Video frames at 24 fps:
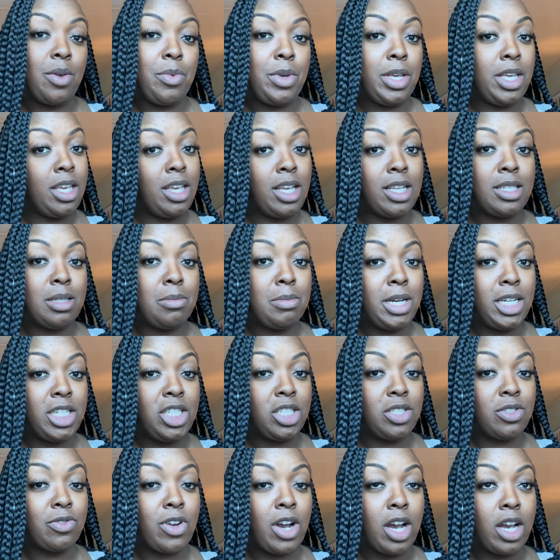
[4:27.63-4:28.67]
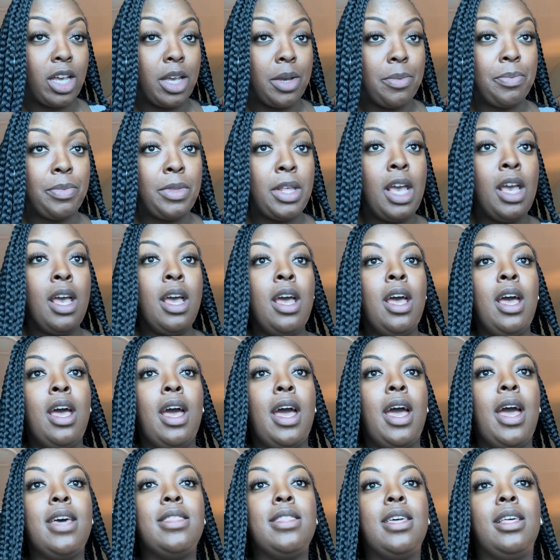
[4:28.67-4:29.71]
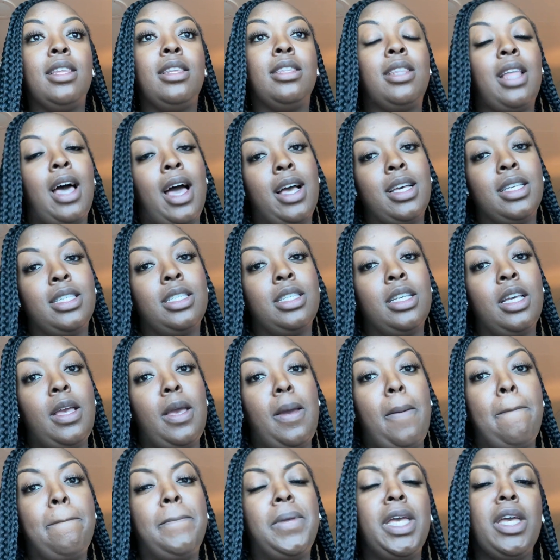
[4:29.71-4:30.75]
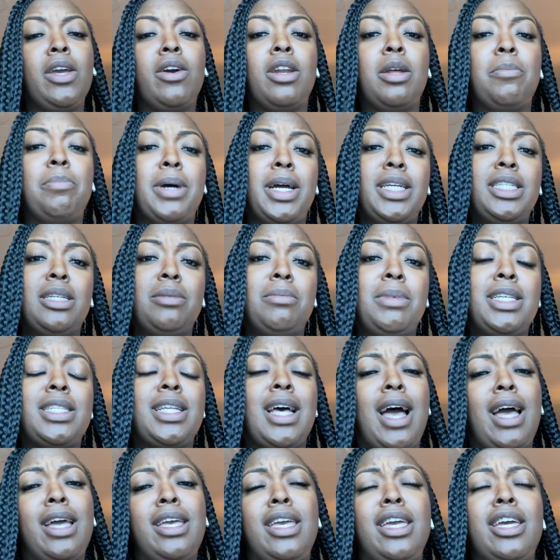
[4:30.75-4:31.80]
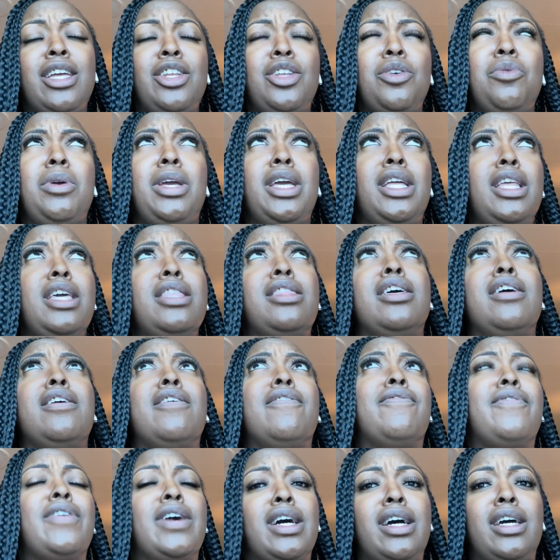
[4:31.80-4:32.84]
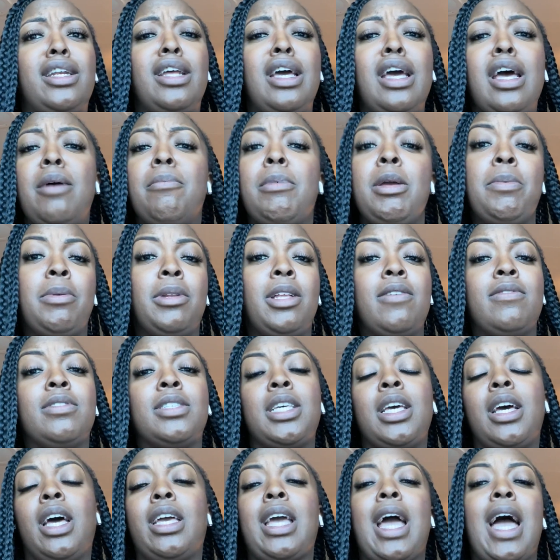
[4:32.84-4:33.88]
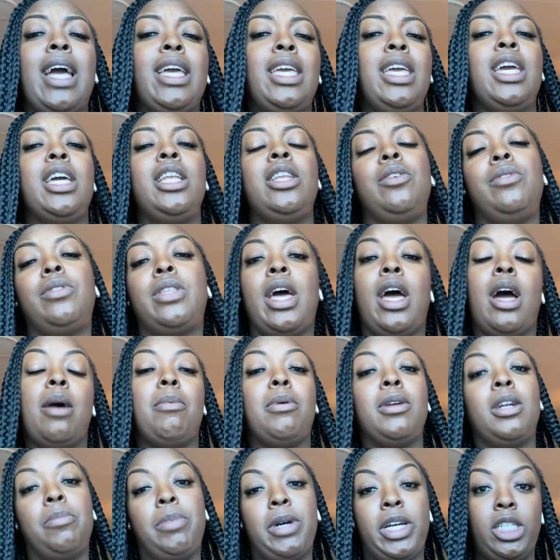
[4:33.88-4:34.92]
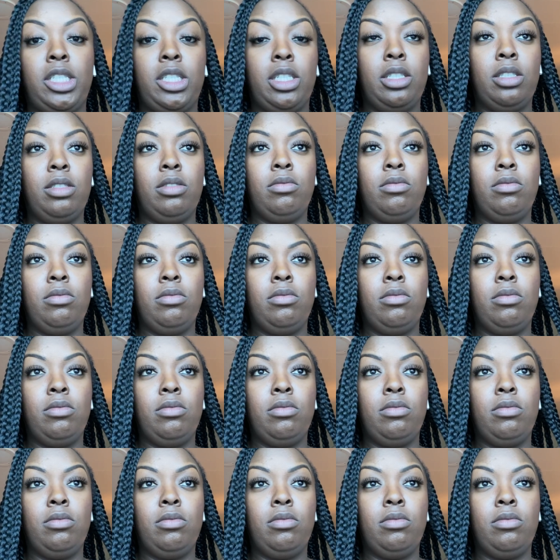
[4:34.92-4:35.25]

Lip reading: We can get some budgets rocking. And then lastly, being on a budget means that I can't do anything fun. People love to say like, I can't do that. I'm on a budget.